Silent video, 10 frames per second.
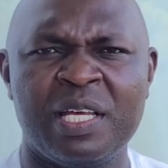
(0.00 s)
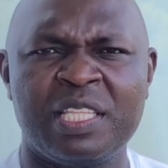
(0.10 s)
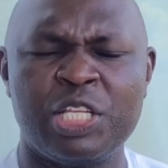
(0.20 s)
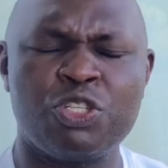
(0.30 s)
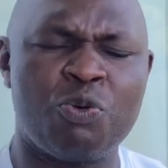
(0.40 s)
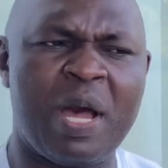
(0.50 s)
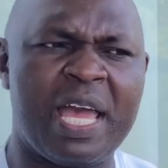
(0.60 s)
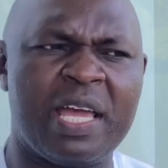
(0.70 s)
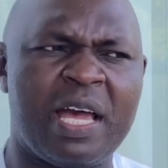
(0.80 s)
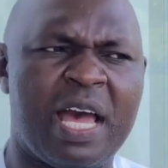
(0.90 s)
The reason
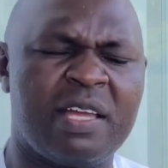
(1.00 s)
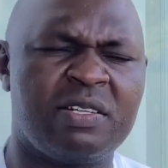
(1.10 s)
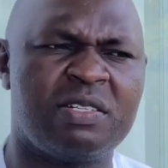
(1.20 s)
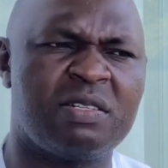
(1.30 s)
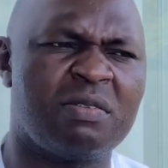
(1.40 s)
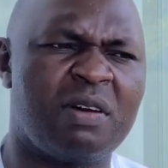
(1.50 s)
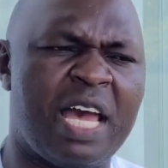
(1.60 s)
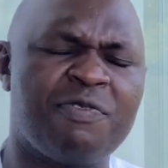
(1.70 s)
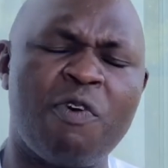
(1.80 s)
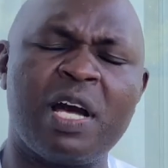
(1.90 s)
why
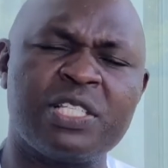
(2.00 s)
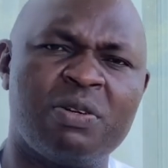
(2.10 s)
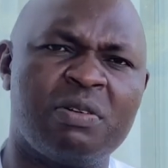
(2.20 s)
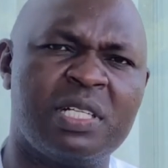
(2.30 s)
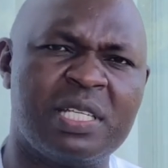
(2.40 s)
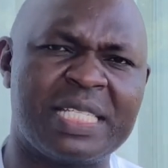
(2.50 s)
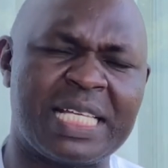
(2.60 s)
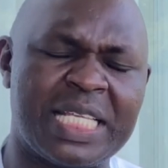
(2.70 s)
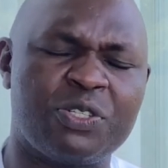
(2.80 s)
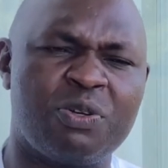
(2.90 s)
I focused on
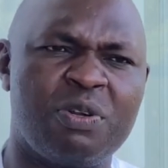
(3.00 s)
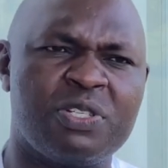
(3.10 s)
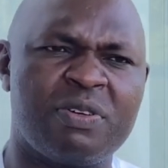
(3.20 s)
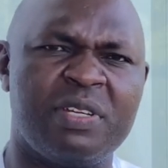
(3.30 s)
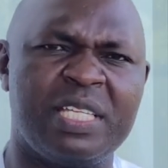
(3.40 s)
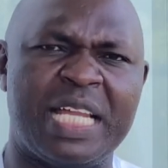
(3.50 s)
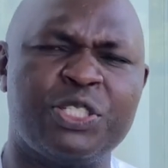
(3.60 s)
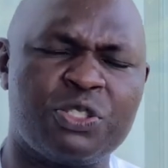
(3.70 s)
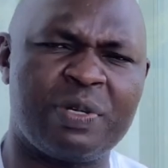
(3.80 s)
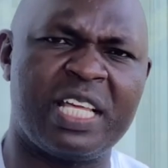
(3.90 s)
succession also, in
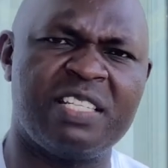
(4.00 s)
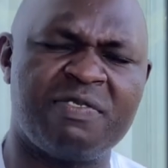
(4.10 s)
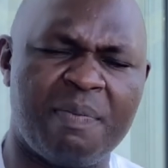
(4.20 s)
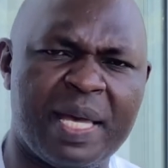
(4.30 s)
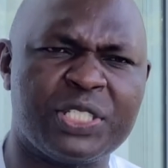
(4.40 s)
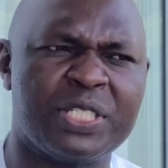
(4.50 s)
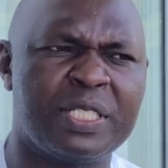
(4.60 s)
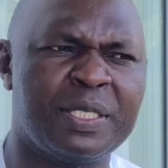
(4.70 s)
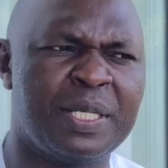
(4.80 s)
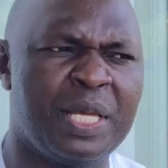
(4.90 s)
addition to other
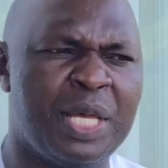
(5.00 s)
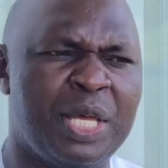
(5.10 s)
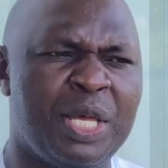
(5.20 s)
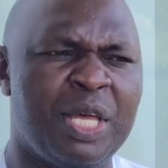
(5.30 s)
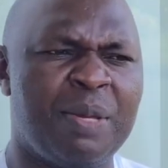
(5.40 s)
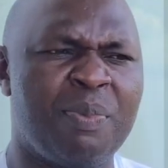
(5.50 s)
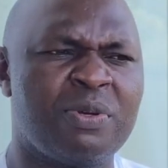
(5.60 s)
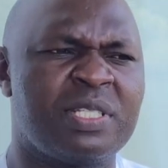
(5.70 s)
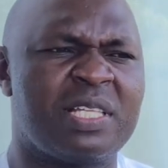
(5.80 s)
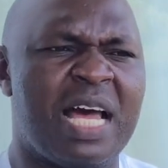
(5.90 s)
information,
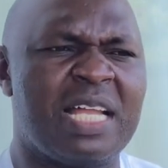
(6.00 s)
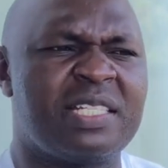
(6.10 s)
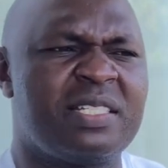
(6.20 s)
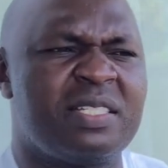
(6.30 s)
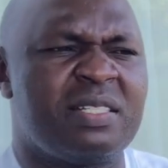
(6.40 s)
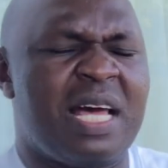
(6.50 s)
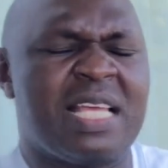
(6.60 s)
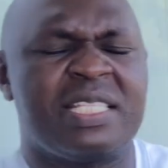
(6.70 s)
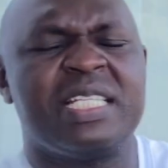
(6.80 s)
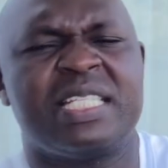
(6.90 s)
because
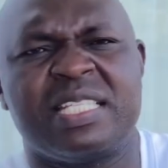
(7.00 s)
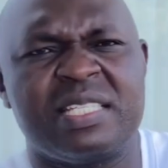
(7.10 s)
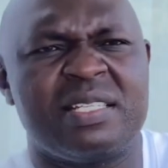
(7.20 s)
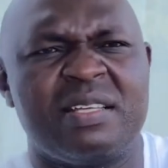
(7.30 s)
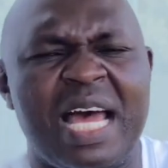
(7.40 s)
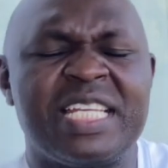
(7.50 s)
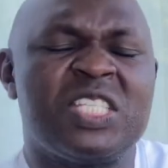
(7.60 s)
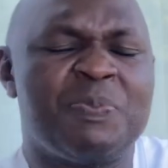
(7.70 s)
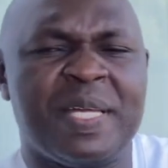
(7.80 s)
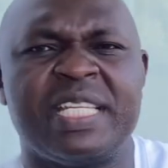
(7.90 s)
as it is
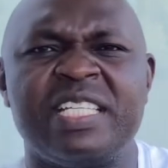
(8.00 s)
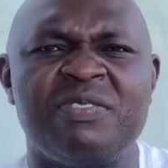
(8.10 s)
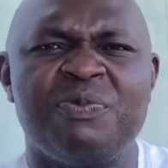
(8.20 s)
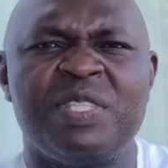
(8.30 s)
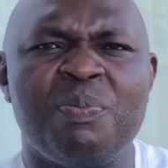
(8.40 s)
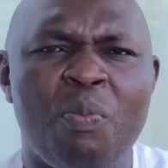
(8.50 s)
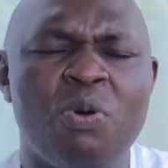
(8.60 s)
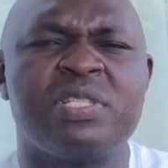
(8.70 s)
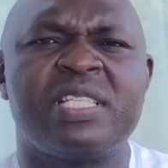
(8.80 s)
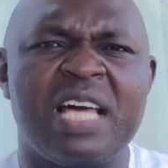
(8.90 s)
anticipated with
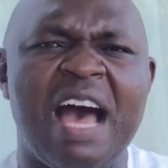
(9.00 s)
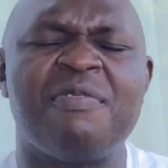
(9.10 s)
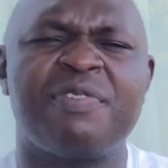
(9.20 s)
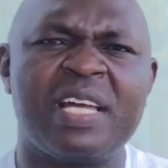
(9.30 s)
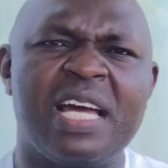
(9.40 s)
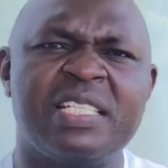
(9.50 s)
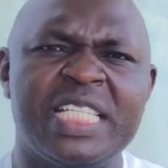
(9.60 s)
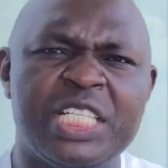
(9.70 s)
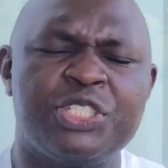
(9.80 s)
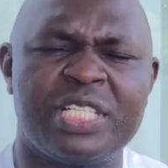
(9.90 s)
most African
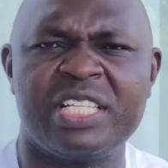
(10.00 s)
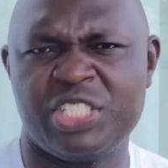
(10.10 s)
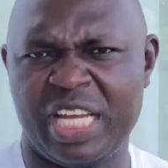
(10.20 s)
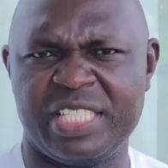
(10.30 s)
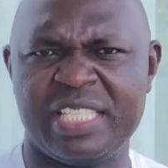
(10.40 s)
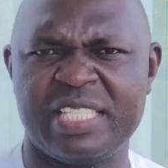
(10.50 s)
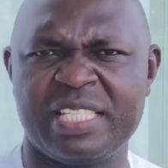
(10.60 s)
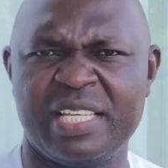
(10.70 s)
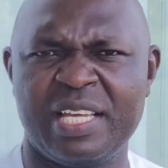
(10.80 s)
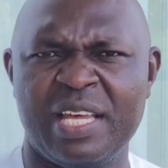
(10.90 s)
initiated churches,
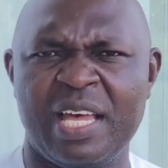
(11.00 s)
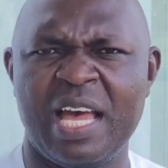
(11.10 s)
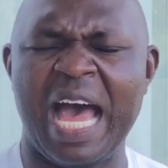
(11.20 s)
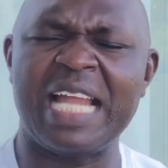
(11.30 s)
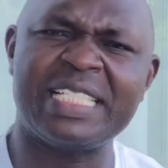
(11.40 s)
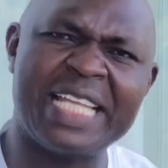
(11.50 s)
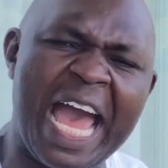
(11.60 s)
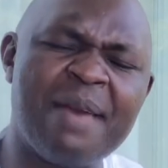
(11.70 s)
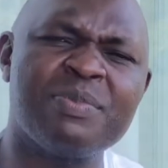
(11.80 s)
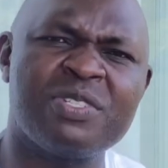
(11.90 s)
at
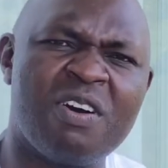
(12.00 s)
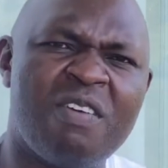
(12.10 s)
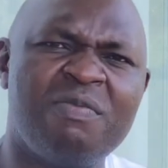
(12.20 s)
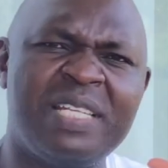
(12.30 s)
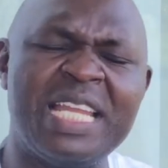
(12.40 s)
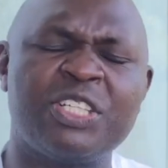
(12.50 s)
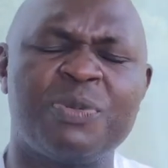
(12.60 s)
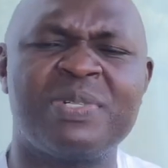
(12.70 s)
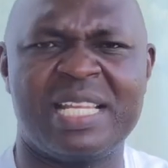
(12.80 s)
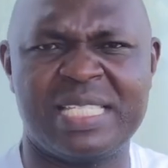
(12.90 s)
times of
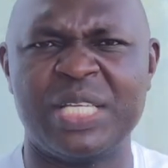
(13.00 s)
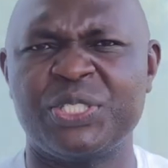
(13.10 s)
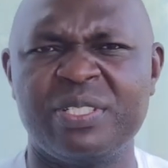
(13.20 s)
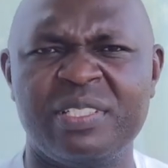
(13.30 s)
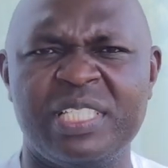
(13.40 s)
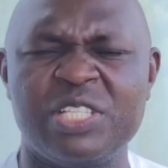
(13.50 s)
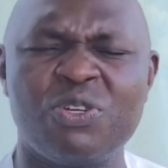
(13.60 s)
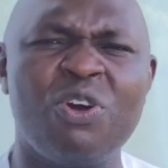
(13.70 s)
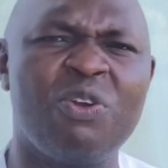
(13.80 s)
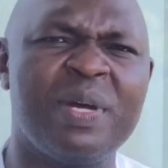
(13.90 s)
leadership transition, there's
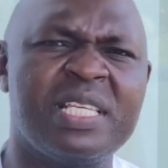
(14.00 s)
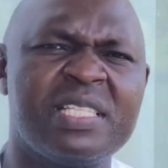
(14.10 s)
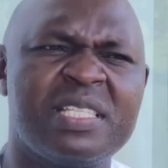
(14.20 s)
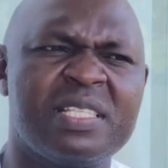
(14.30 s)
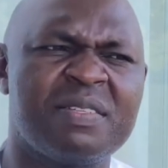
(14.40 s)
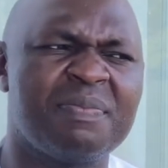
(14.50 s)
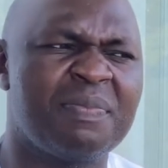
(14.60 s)
always